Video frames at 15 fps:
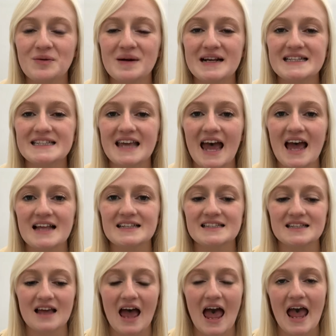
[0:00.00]
always get
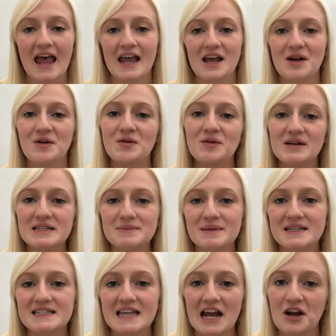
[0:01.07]
a
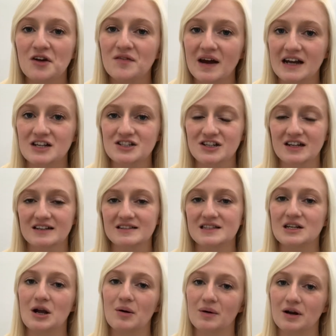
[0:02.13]
Christmas decoration
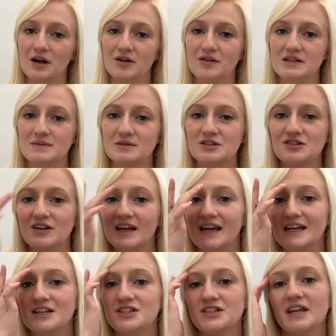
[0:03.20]
to go on our Christmas tree
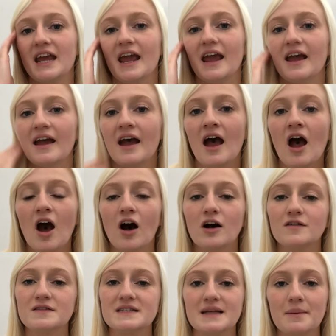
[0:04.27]
each year
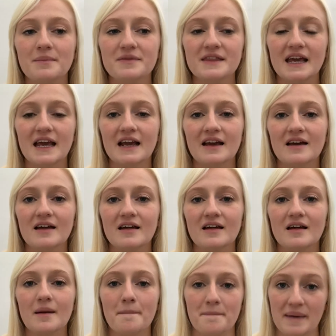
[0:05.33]
of something
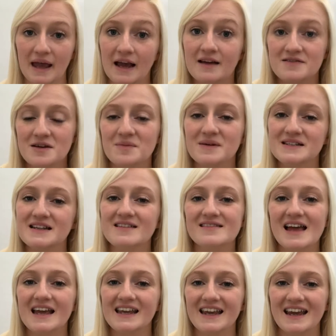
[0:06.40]
big that we done
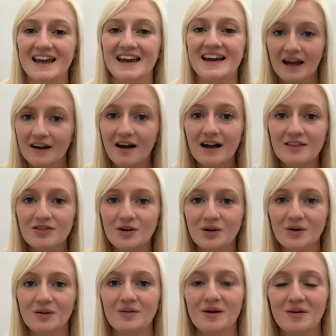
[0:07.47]
that year. And I
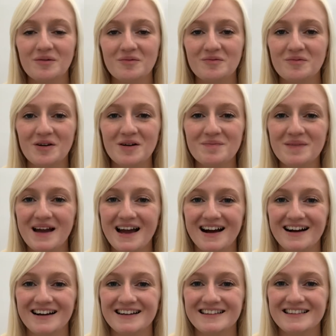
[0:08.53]
thought, what
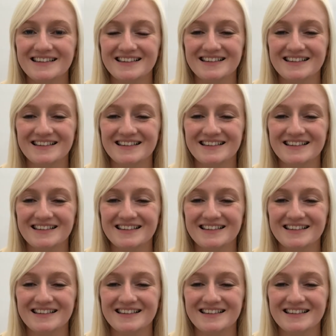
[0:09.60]
better,